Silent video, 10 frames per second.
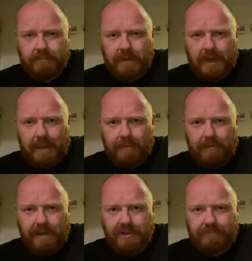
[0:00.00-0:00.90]

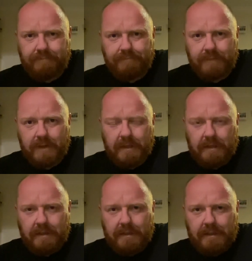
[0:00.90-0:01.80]
collaboration,
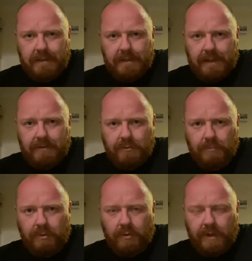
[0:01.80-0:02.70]
that sort of
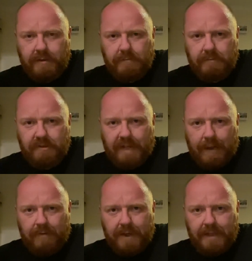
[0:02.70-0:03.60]
pudding
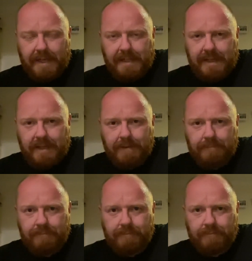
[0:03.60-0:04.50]
stout thing they did.
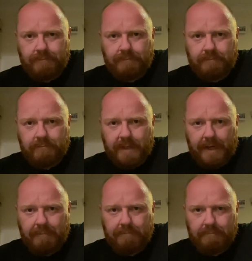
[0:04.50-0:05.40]
But
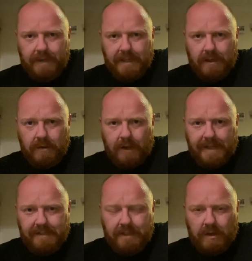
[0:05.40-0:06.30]
yeah, it,
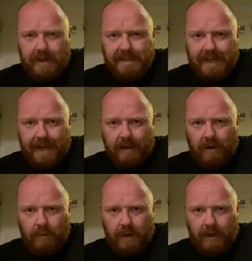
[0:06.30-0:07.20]
nice can
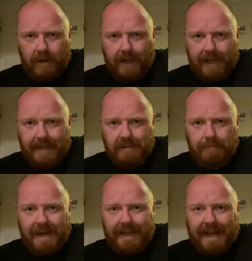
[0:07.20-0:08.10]
artwork. I like that. So
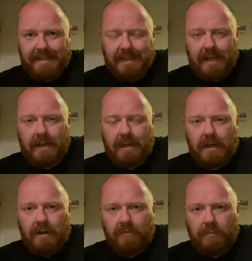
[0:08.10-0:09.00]
Madagascar
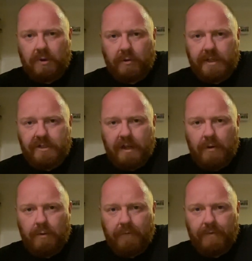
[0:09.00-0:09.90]
from Donkey
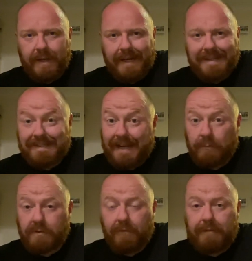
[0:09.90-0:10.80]
Stone vanilla
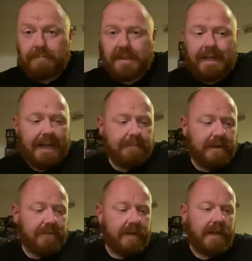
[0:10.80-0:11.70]
stout, 5%
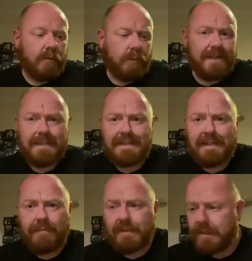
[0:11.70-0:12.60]
ABV,
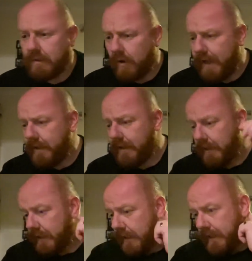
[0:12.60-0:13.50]
£1.79.
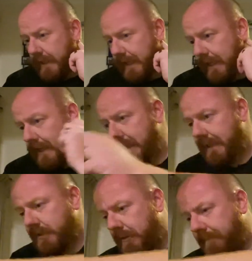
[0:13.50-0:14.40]

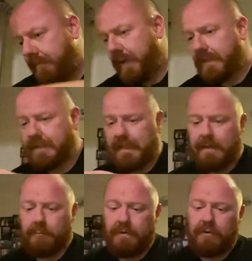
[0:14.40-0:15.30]
Next one picked
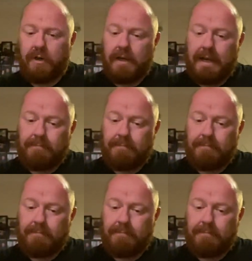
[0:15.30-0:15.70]
up, we've got a